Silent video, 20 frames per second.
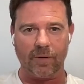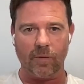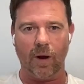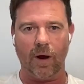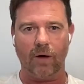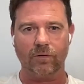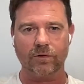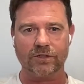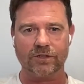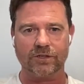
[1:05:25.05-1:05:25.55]

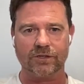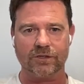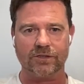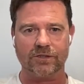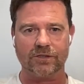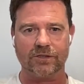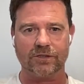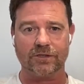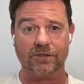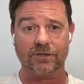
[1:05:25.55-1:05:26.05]
well to,
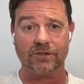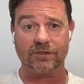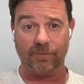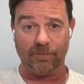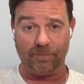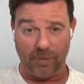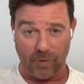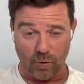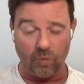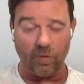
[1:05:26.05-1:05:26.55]
to, to, to,
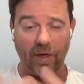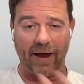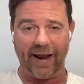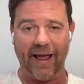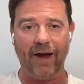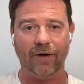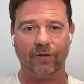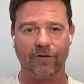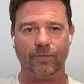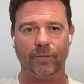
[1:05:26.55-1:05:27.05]
pull that
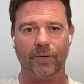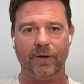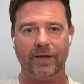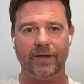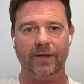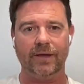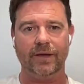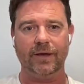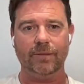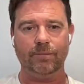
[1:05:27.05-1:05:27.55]
out of
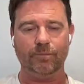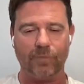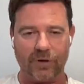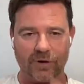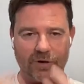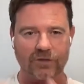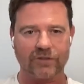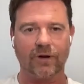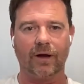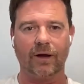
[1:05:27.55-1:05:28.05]
me
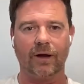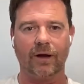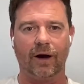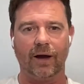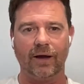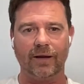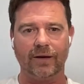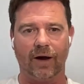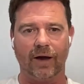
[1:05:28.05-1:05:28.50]
because I, I,